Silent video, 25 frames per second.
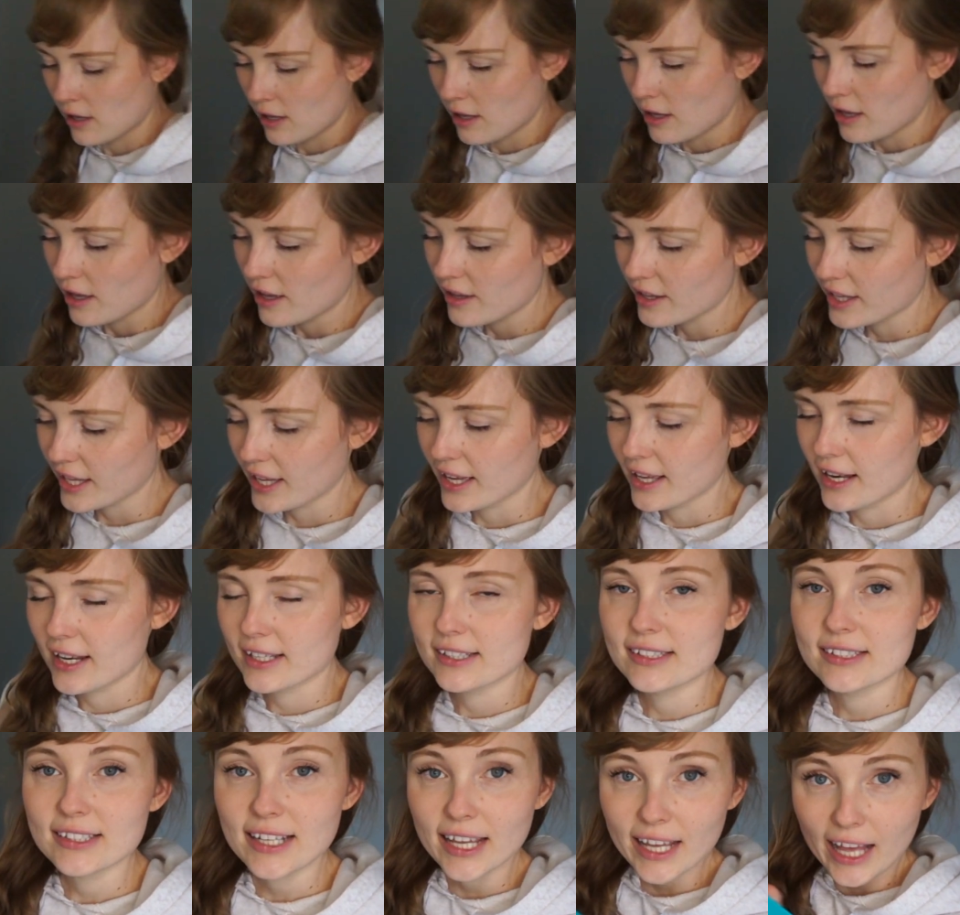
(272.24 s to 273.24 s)
Okay,
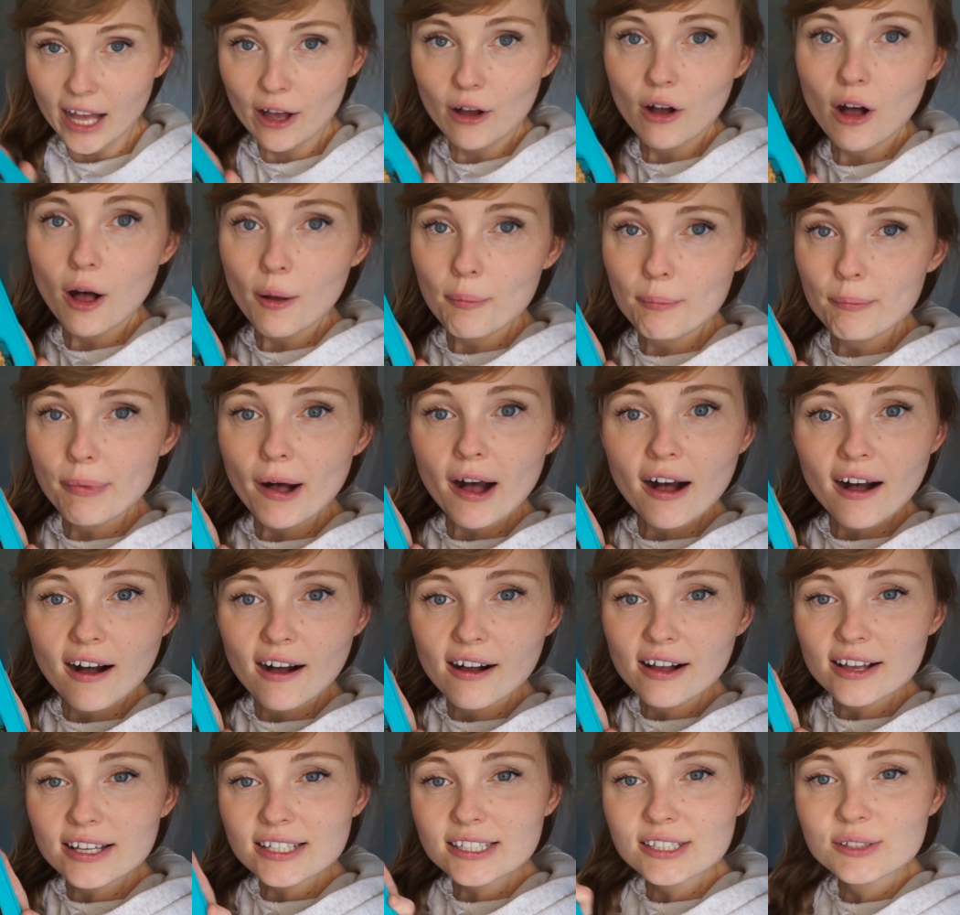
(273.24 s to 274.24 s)
let's take out our
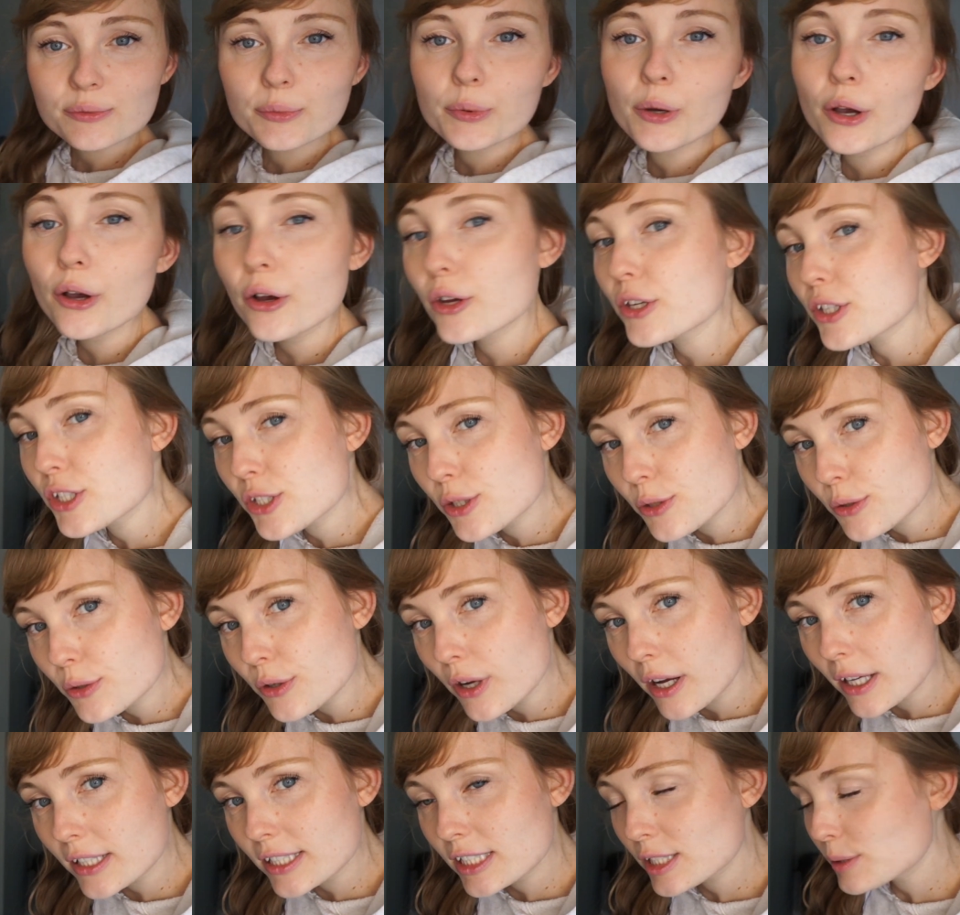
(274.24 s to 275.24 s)
bars. We're going
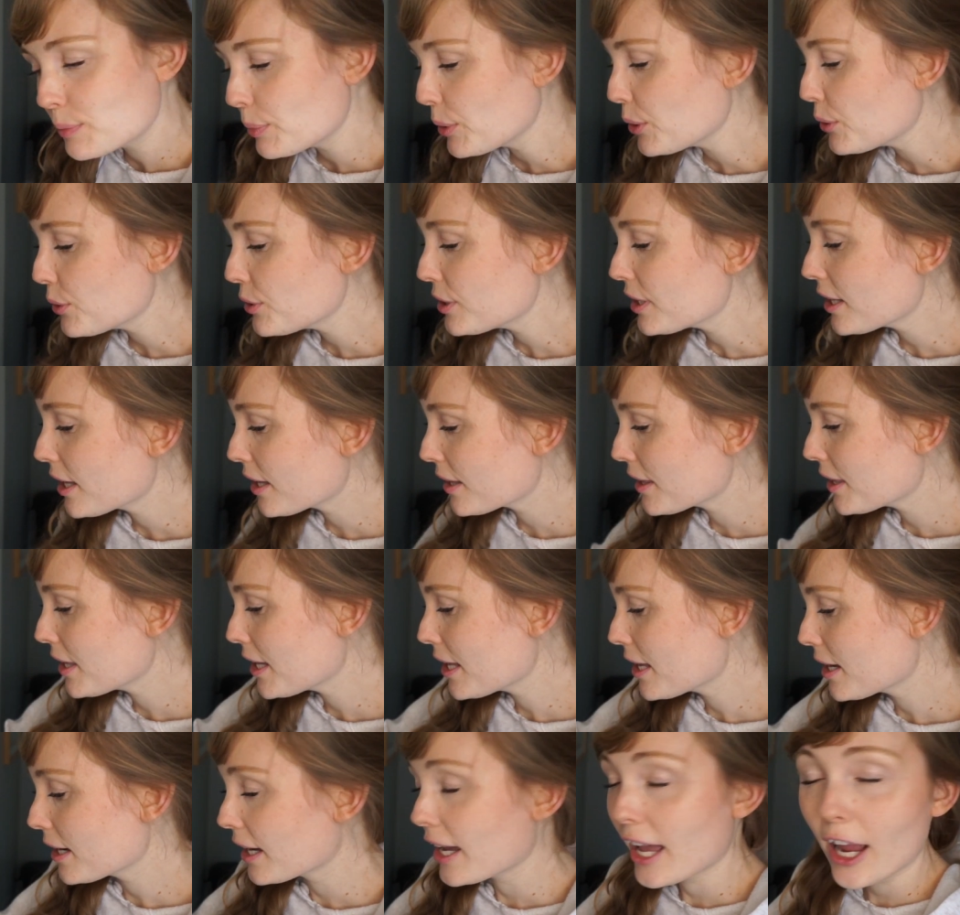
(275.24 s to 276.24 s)
to spoon
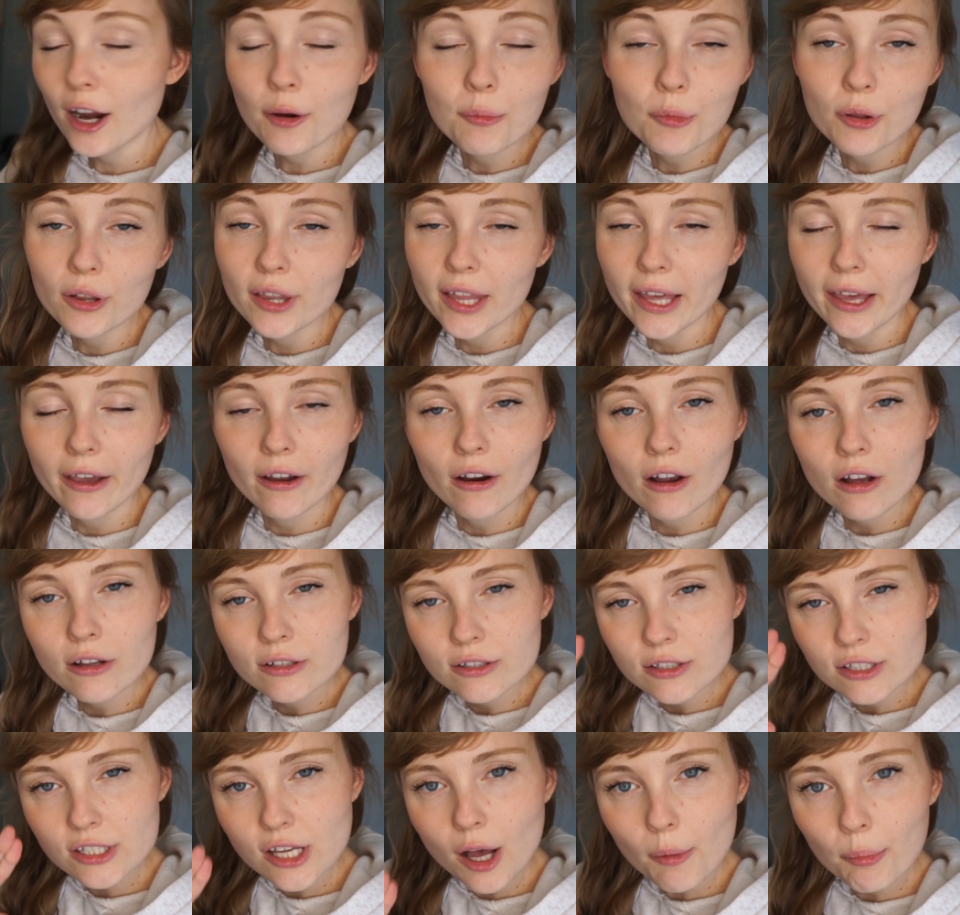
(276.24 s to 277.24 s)
the caramel layer
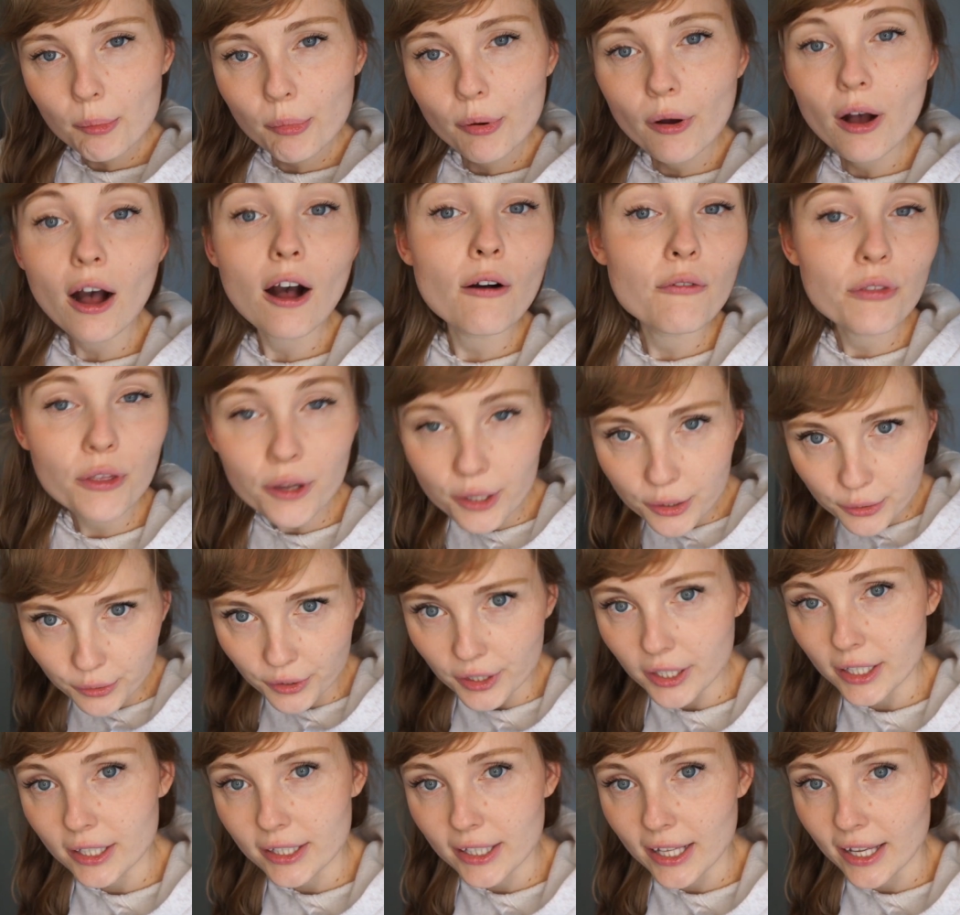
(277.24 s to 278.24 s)
on top of the
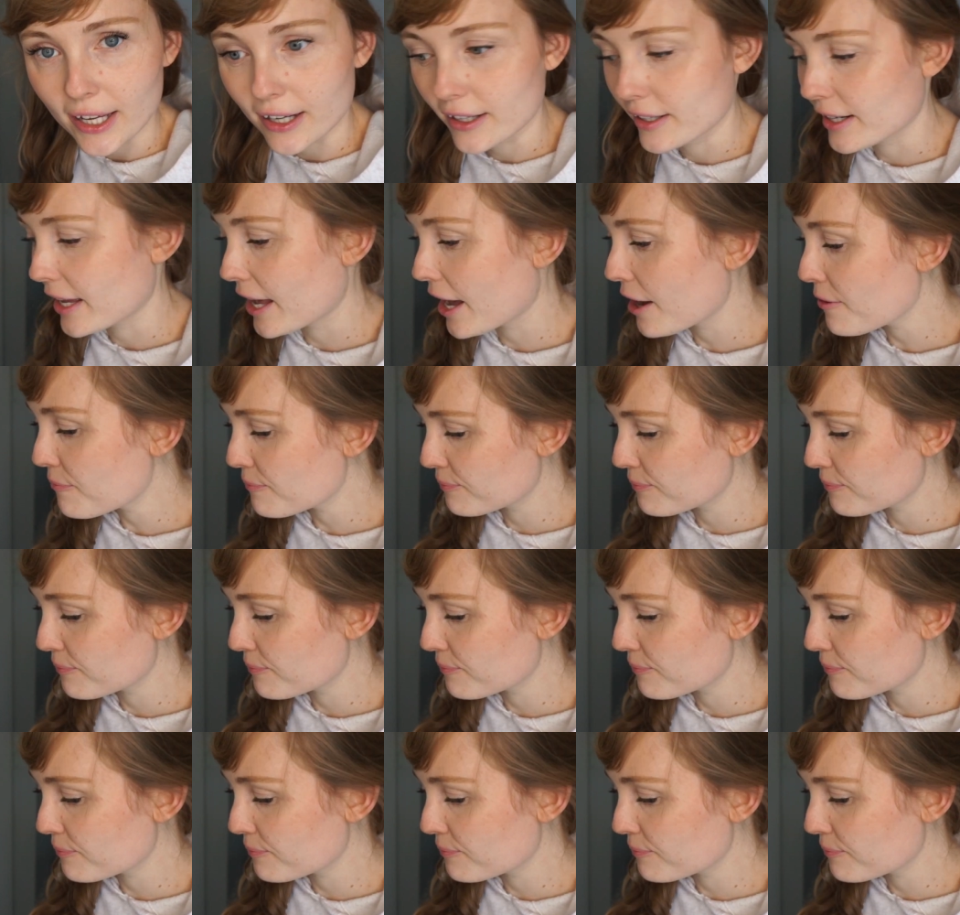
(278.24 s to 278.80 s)
nougat layer now.